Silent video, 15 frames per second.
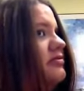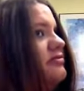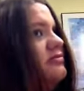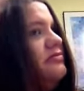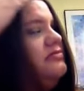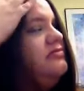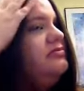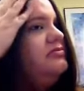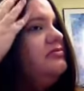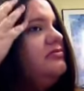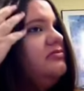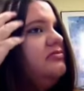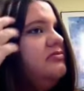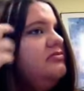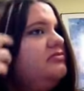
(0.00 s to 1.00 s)

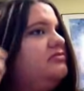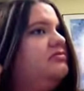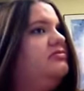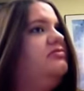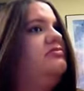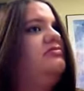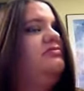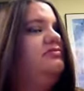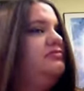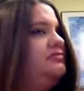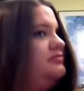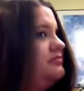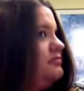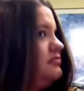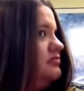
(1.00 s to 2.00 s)

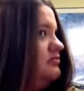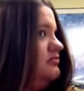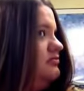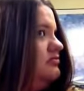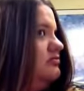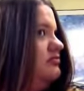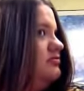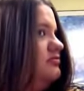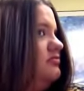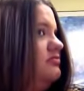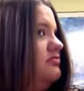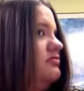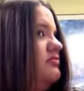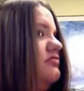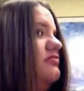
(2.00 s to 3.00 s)

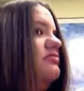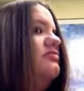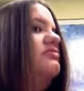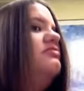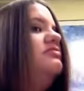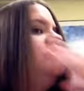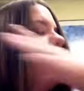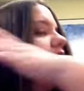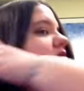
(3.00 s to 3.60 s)
(no one is talking)